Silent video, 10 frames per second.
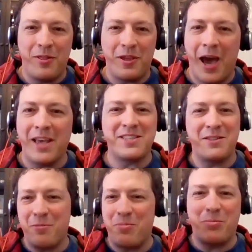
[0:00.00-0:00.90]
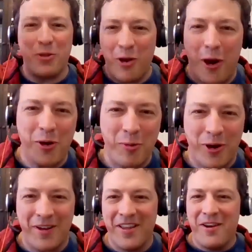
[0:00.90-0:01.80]
the people in
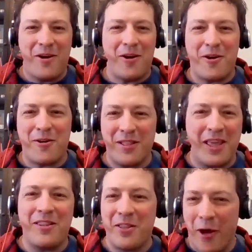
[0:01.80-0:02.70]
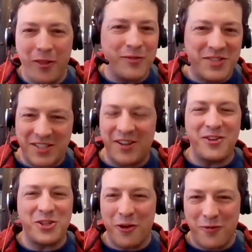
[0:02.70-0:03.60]
Ottawa are letting the olives sit on
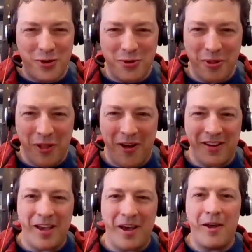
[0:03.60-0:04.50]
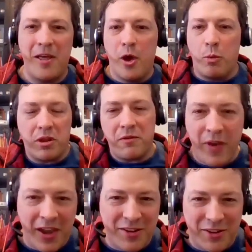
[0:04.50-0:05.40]
the shelf for too long? Will it
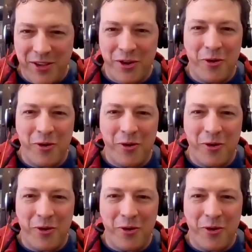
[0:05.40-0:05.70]
affect,